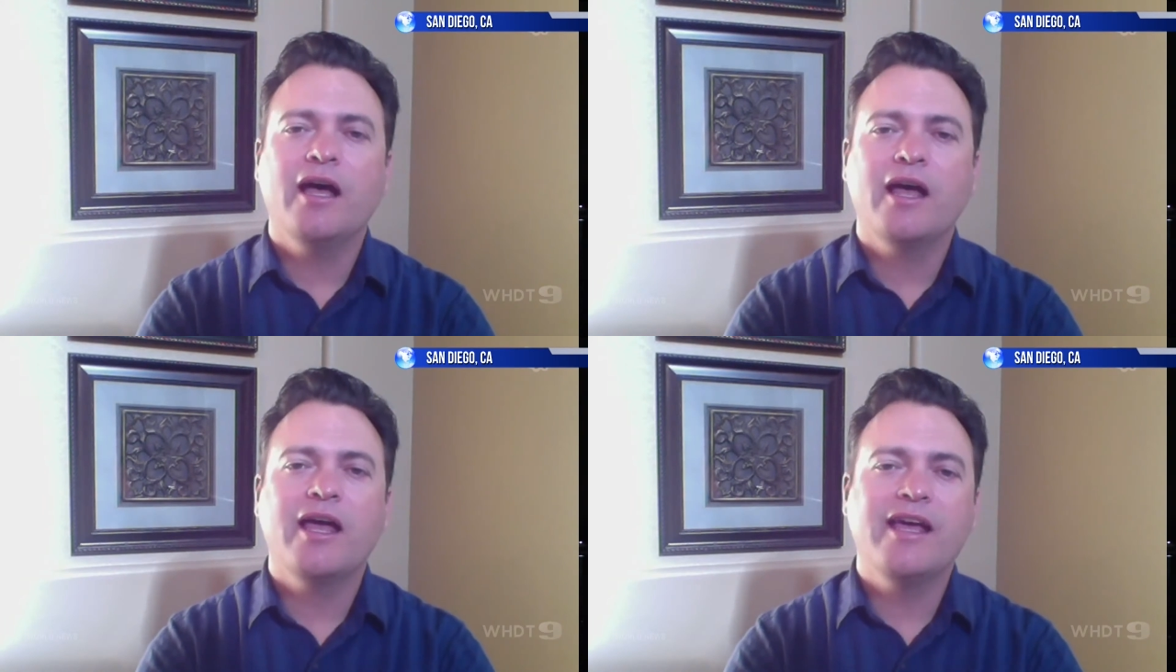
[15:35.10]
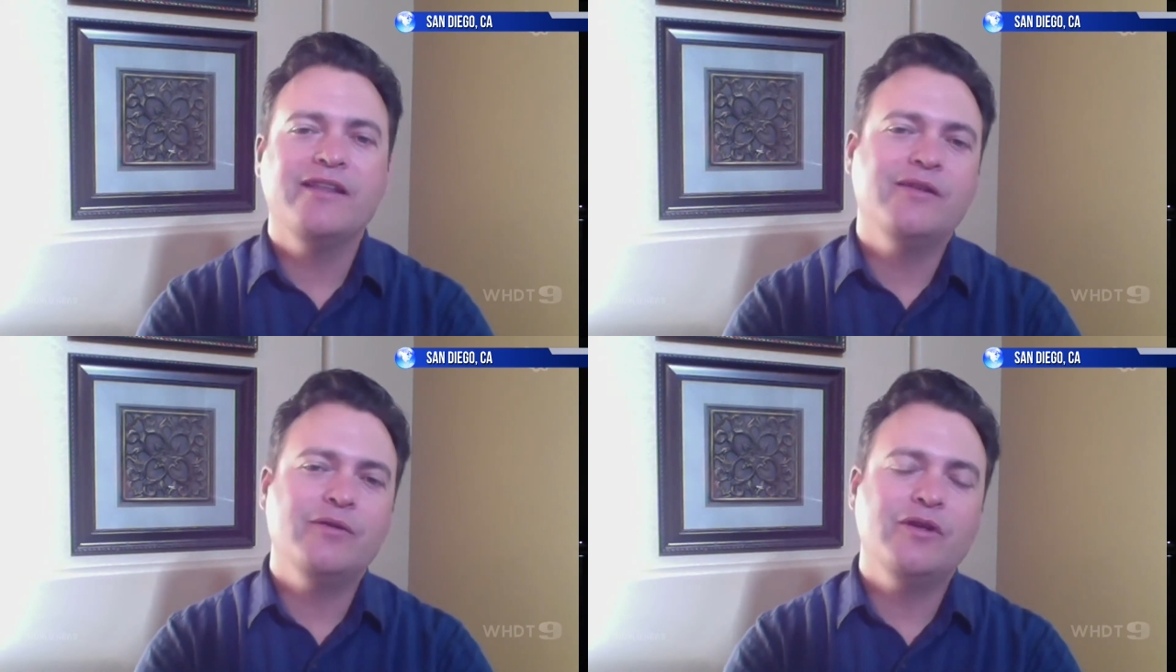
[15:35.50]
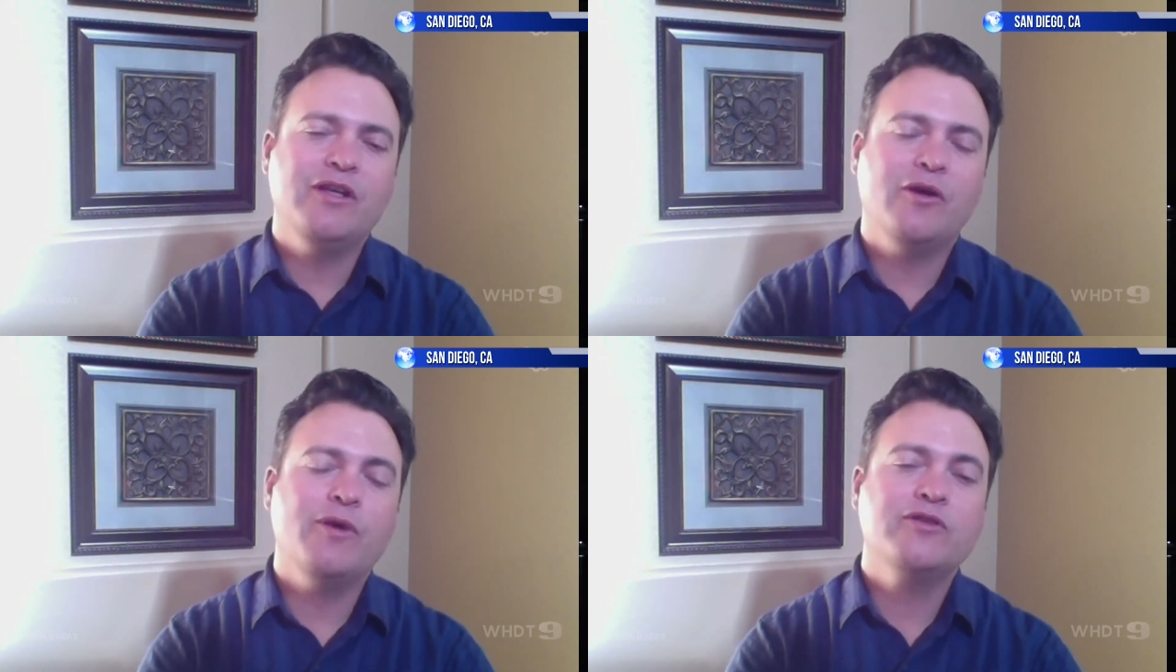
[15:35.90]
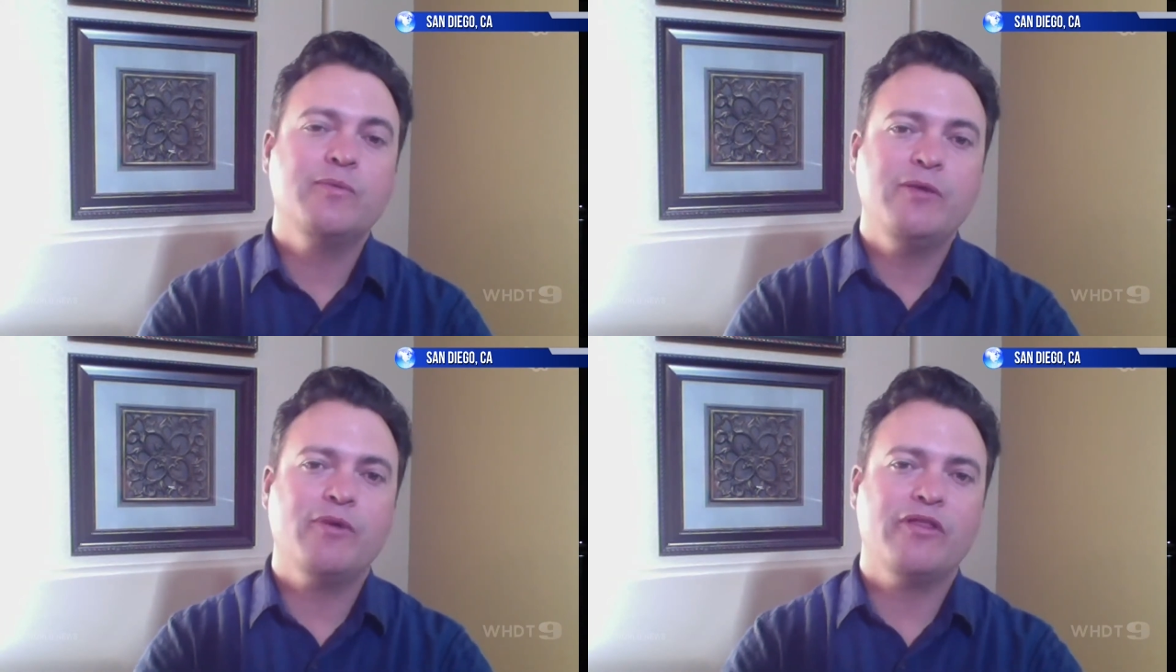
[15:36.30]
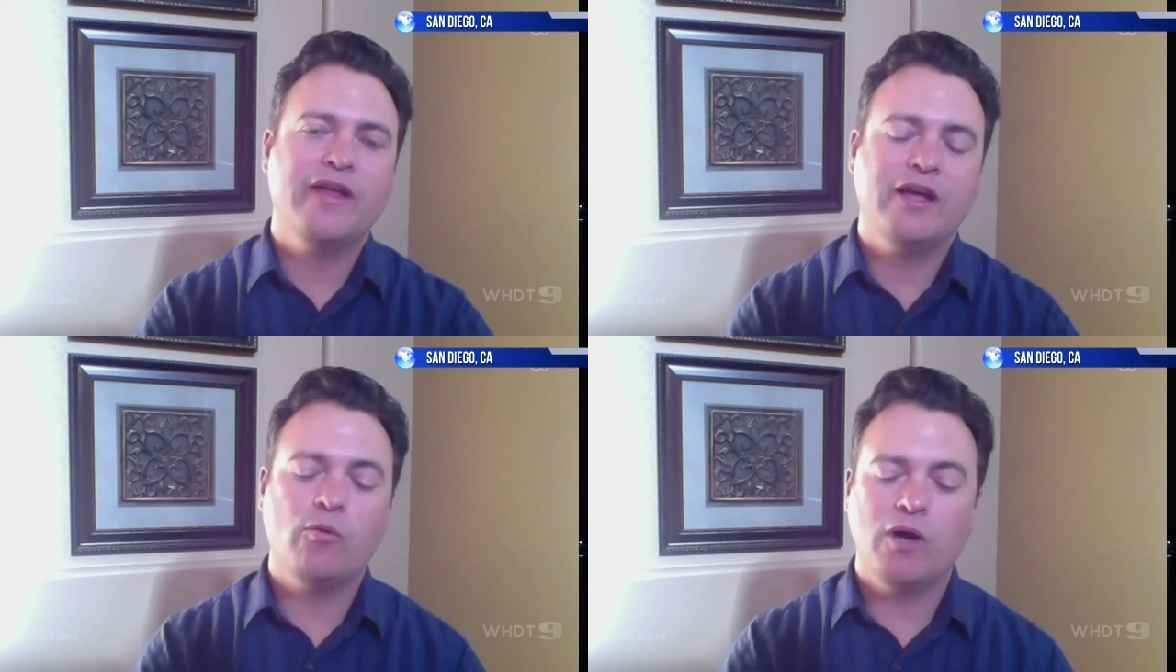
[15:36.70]
And you know, most people
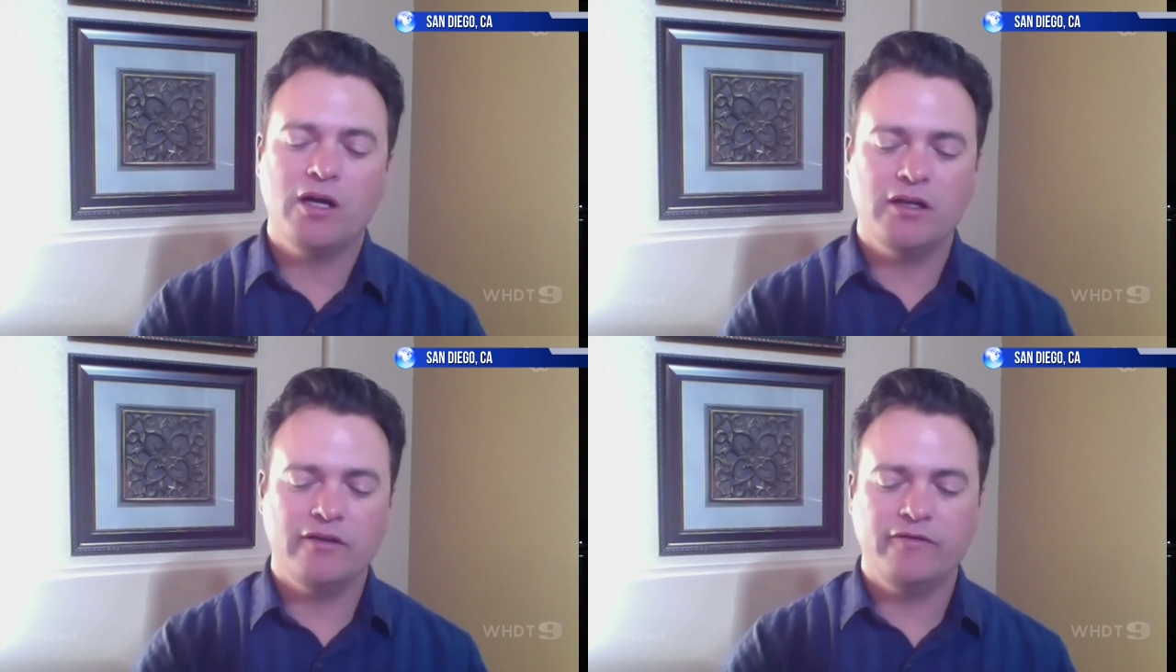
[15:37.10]
think, well,